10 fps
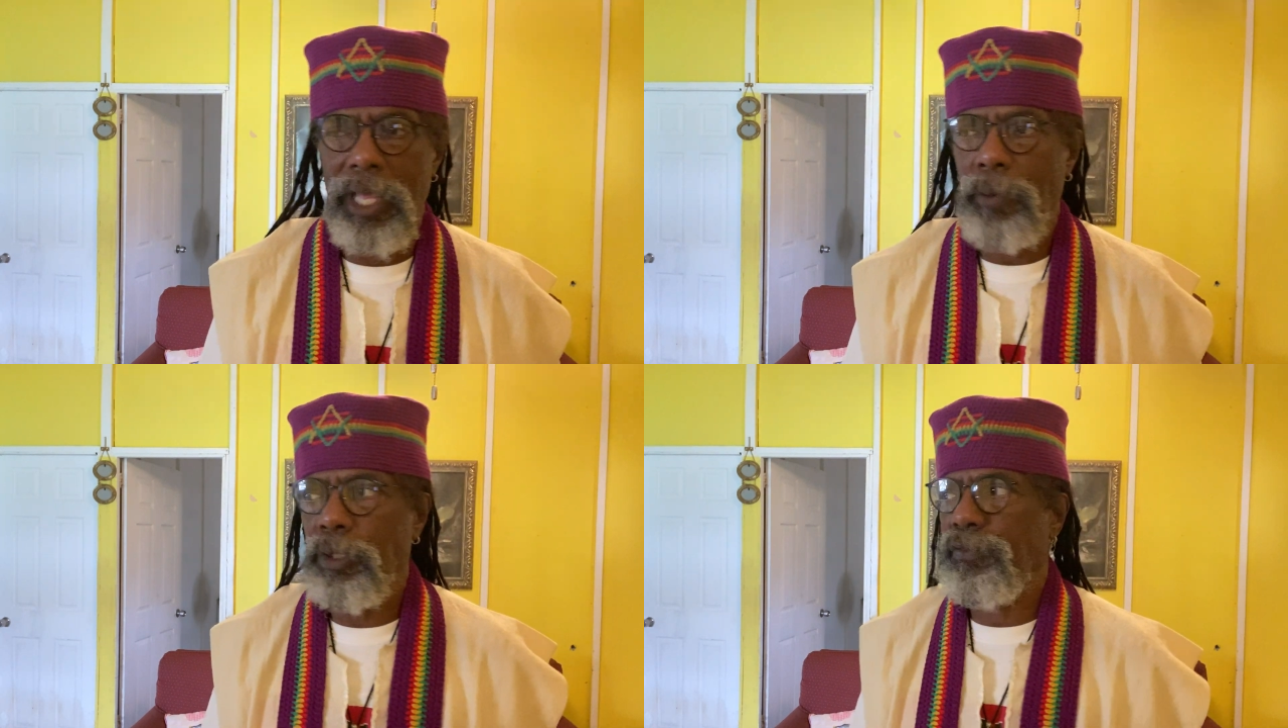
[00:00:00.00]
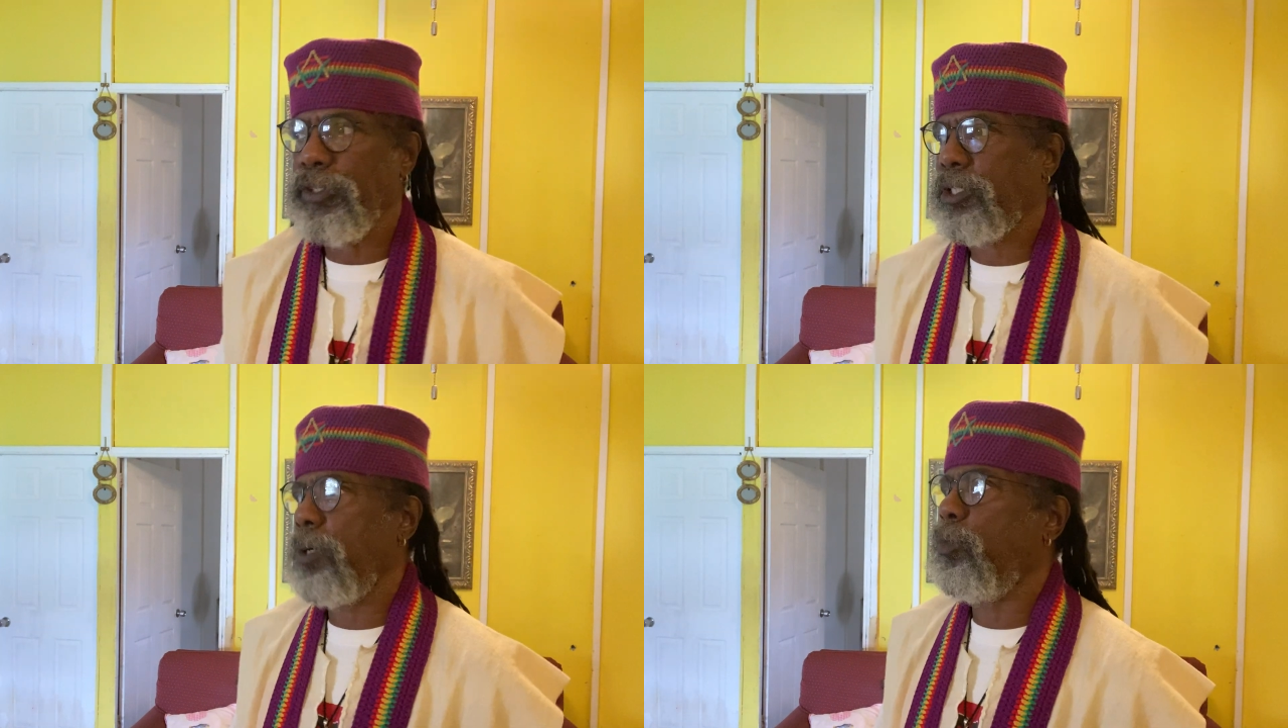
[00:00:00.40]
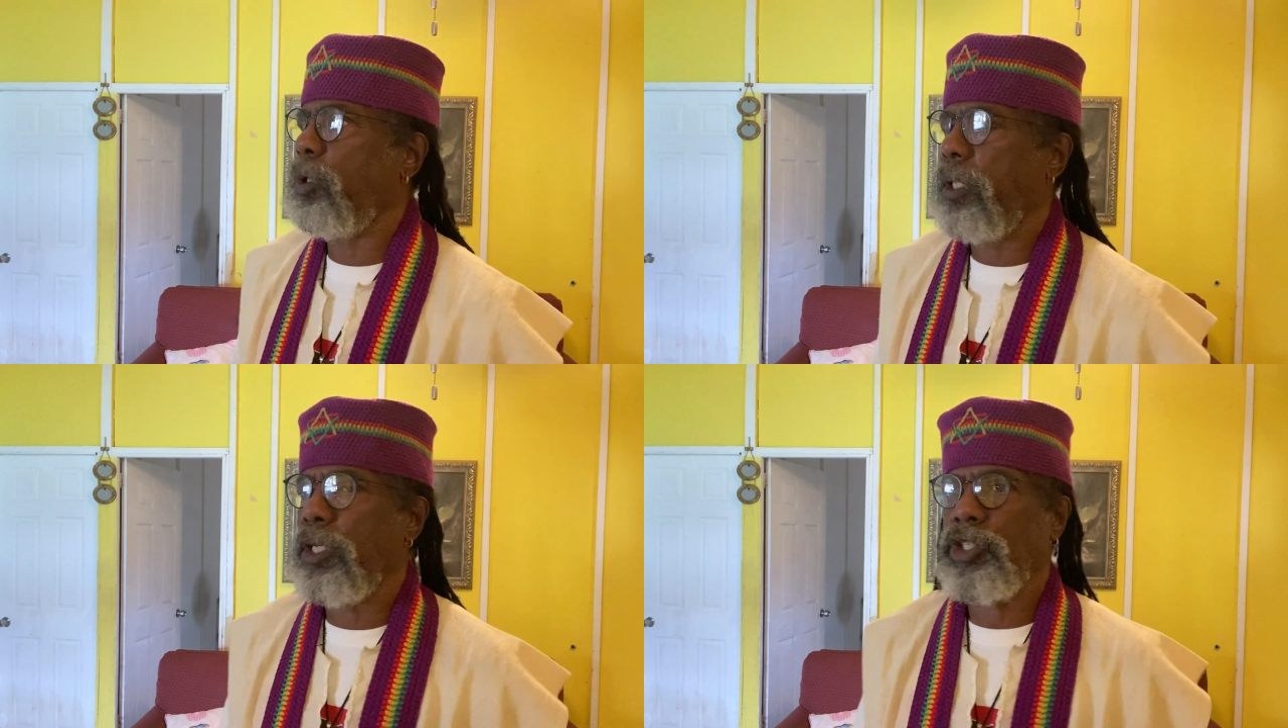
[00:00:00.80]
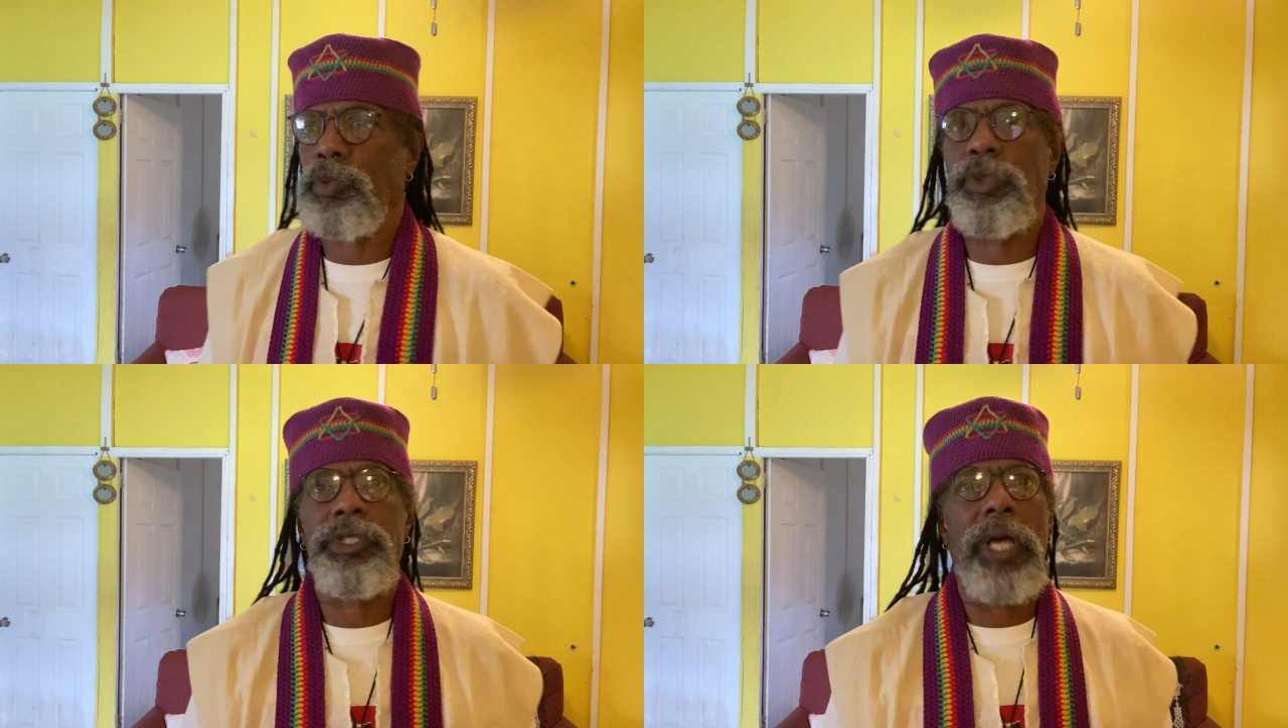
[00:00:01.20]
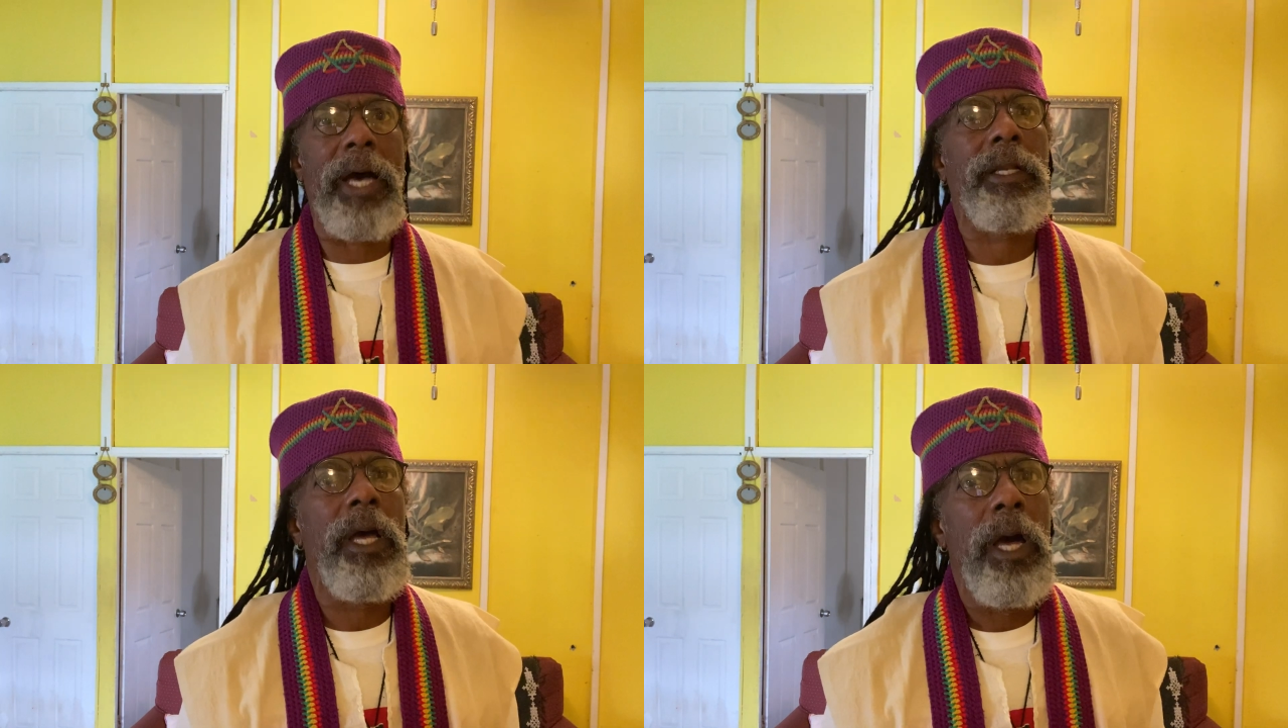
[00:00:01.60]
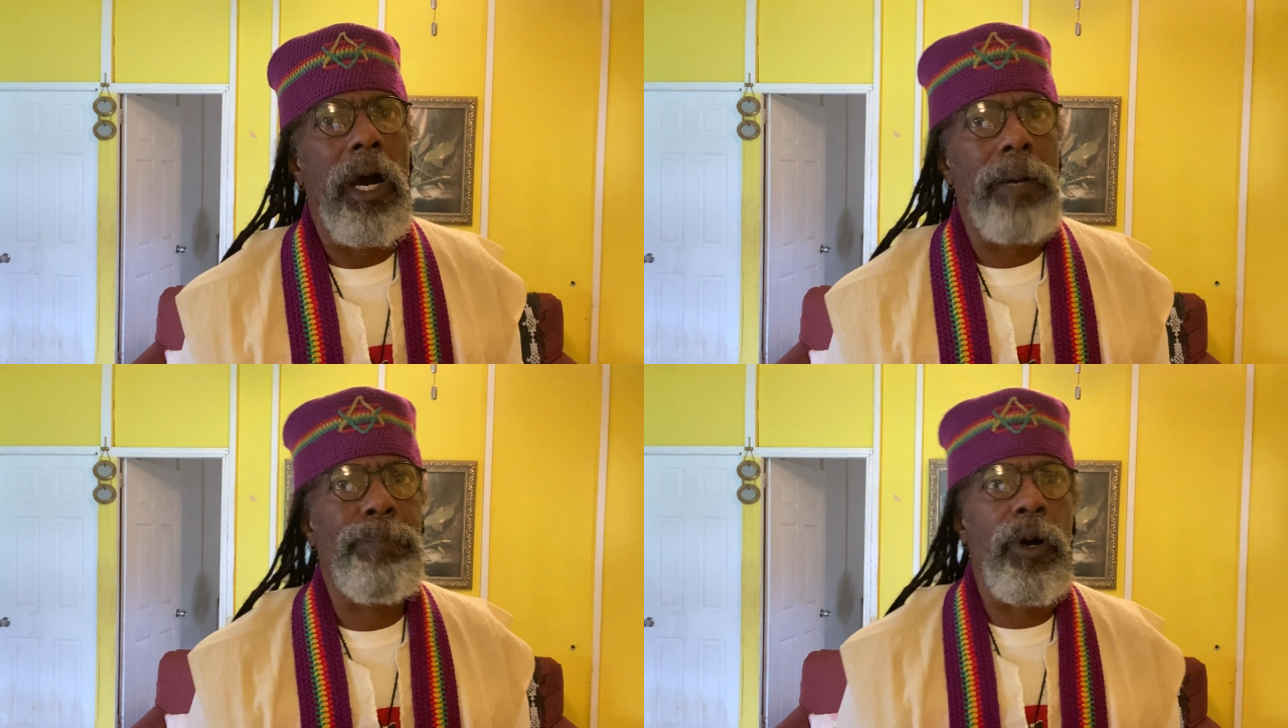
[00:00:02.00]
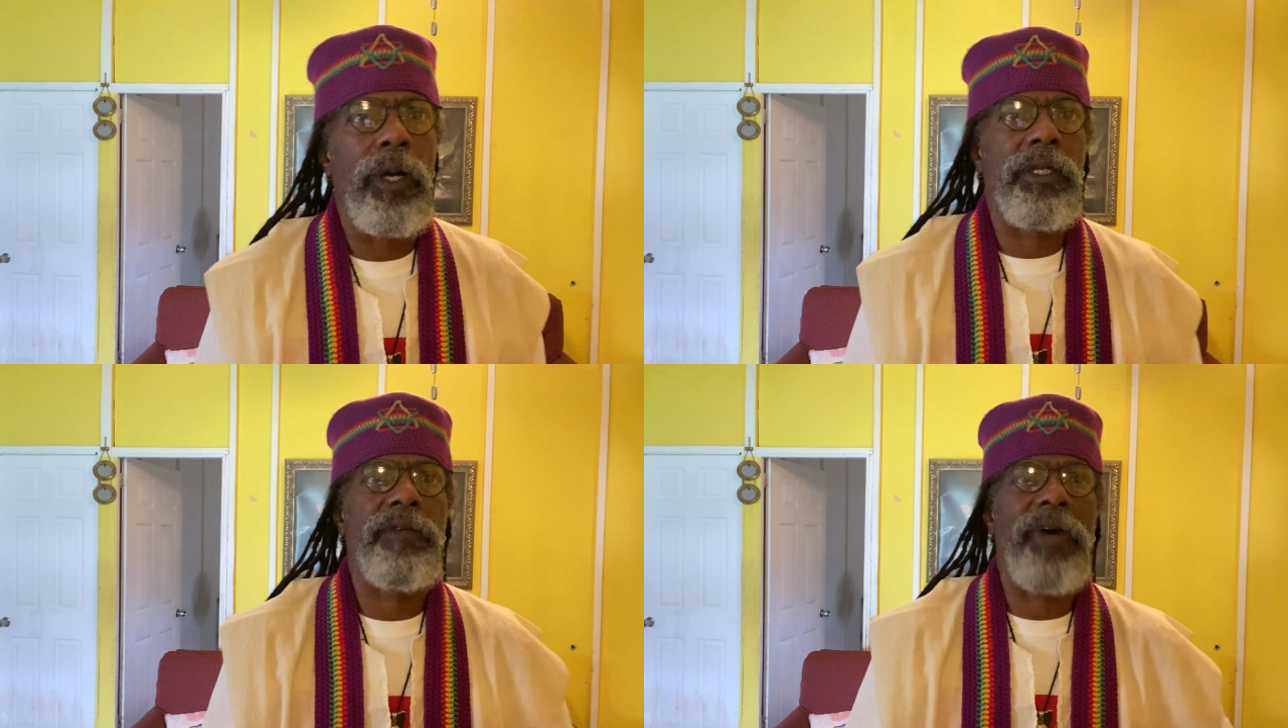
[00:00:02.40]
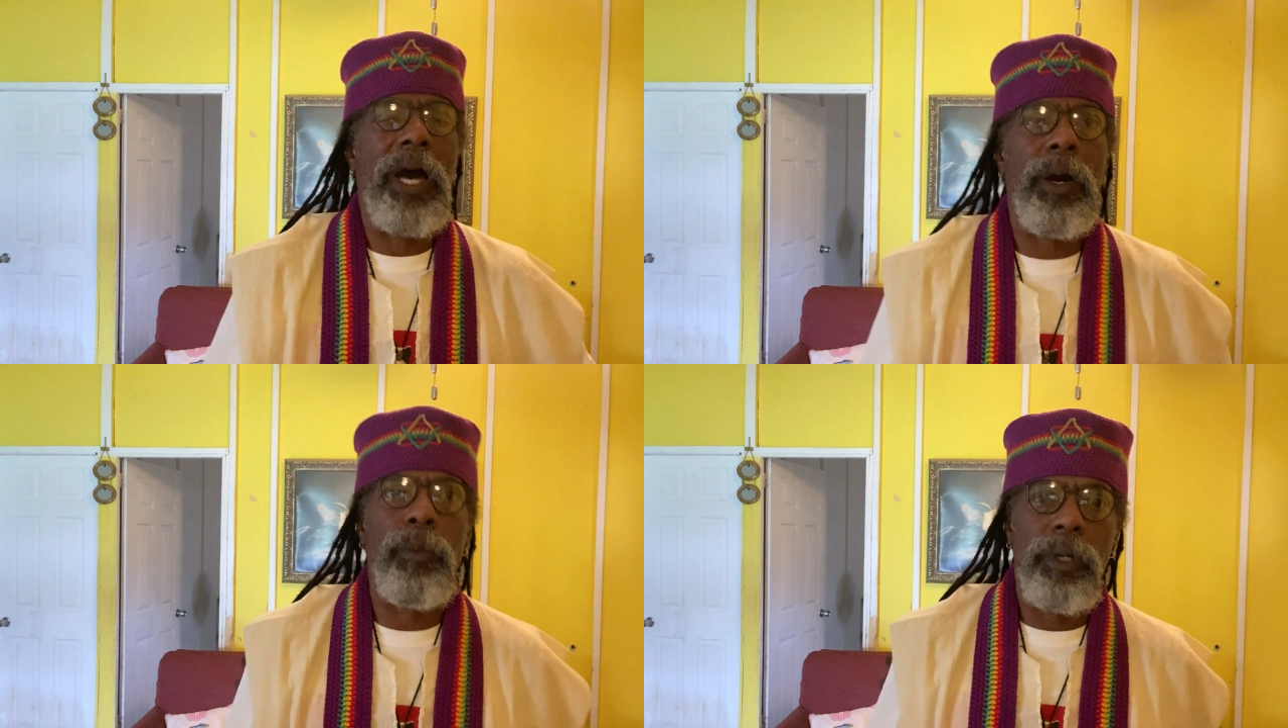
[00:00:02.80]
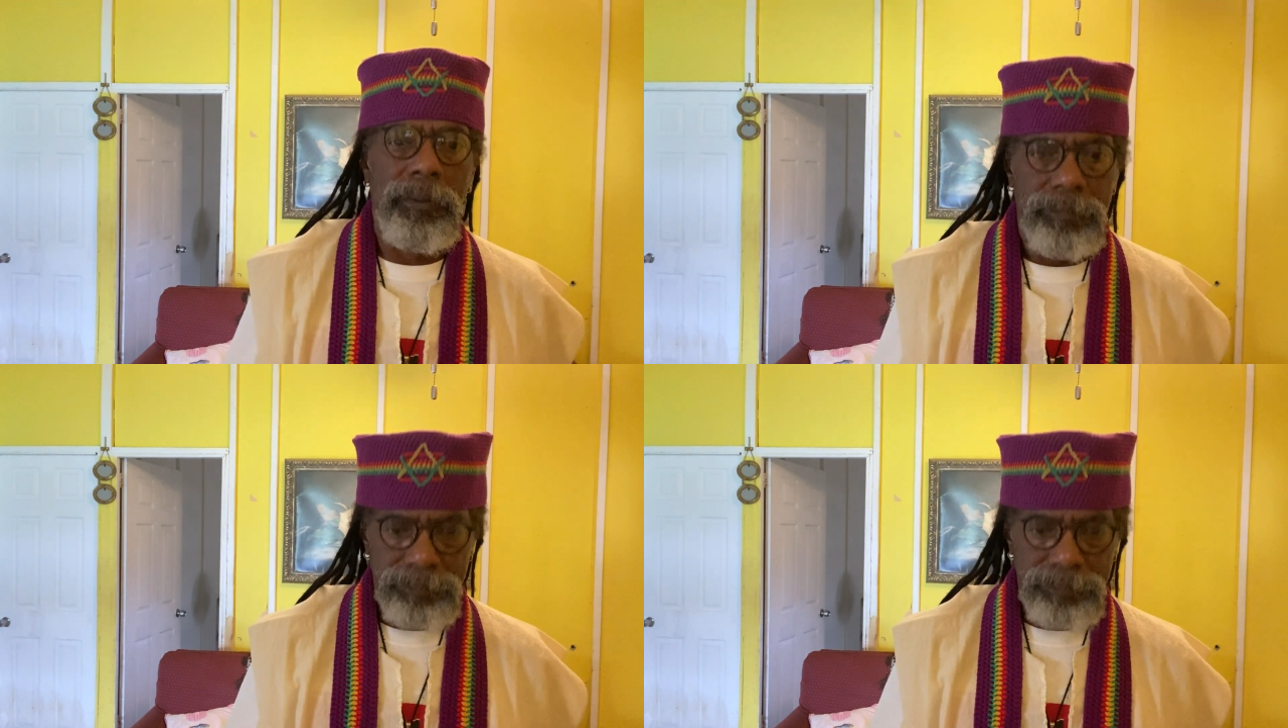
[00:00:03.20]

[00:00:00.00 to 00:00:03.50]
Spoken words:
that was for someone else who was not a part of our